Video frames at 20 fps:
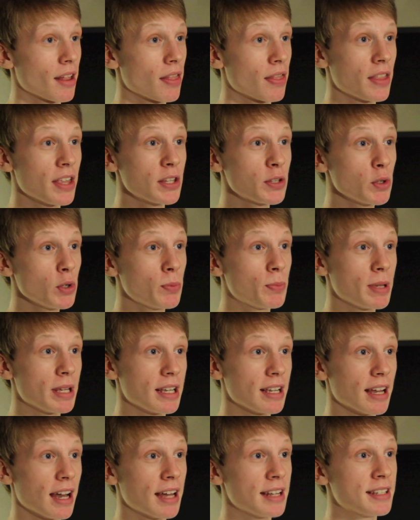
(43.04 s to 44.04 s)
This would
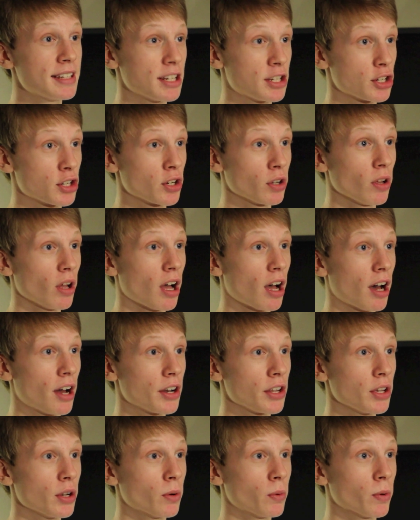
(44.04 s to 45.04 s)
be a digital
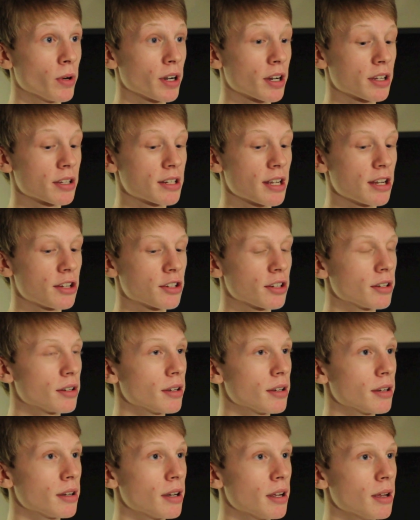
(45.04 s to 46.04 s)
audio workstation.
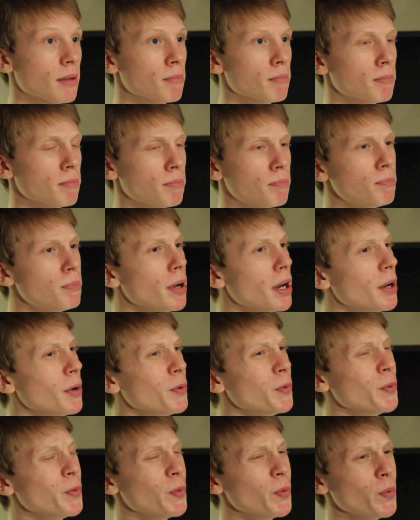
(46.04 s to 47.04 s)

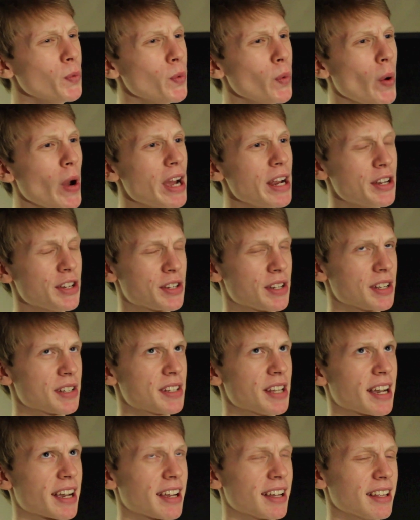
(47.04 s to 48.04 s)
But wait just a
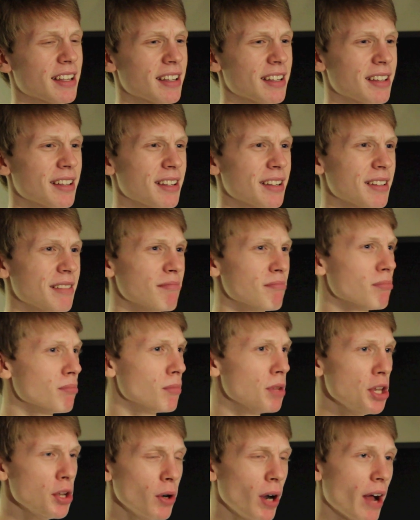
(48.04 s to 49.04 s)
second.
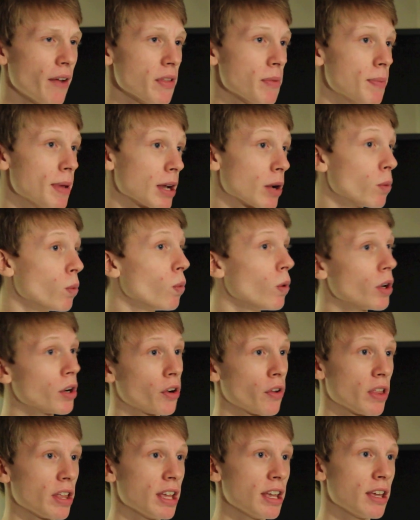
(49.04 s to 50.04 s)
You don't have to pick one
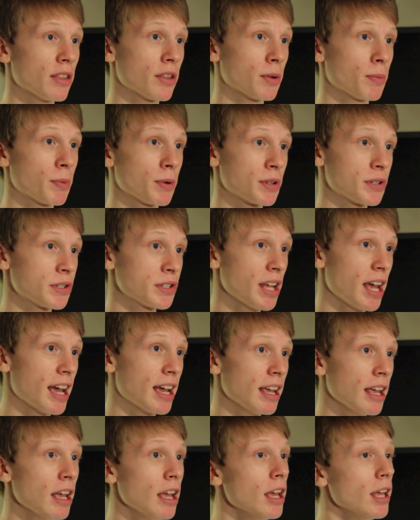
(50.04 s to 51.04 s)
or the either per
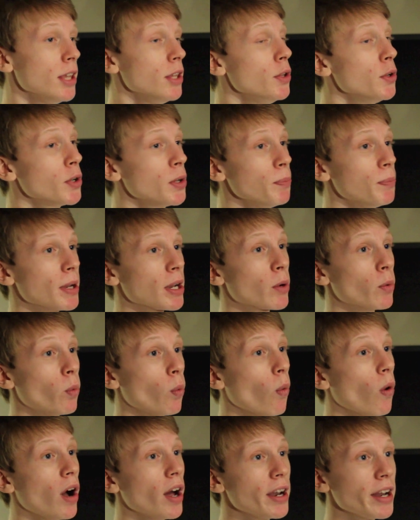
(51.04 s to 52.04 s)
se. You can pick
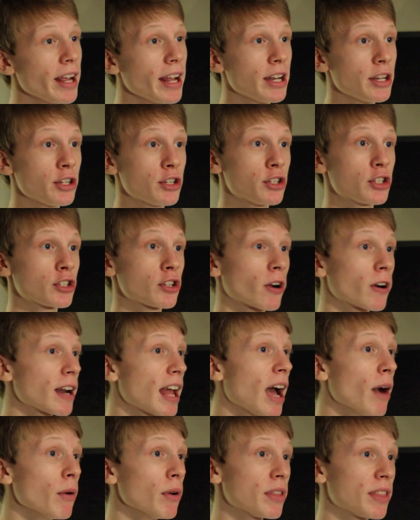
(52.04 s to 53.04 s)
one and start
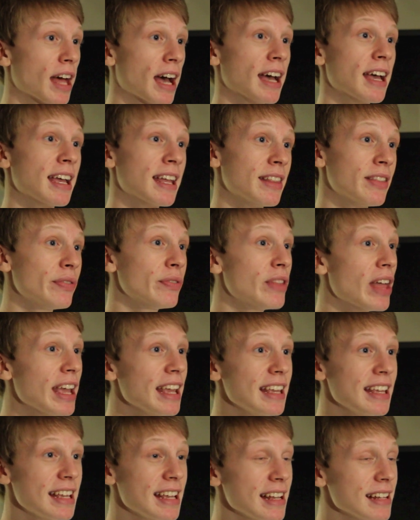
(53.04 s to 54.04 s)
out with that, and they
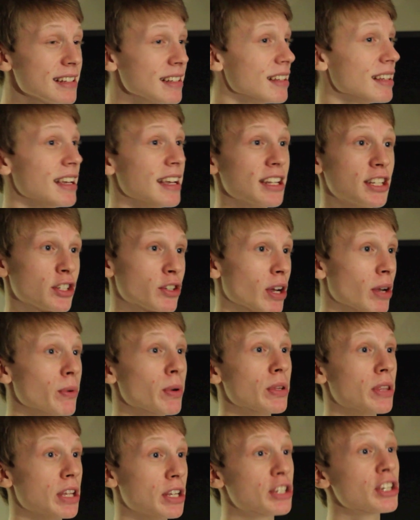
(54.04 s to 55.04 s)
easily integrate
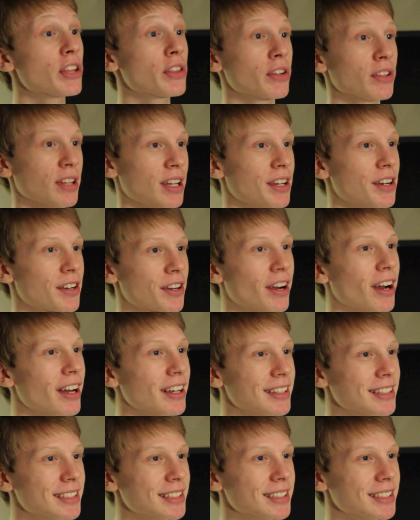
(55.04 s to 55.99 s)
with each other later on.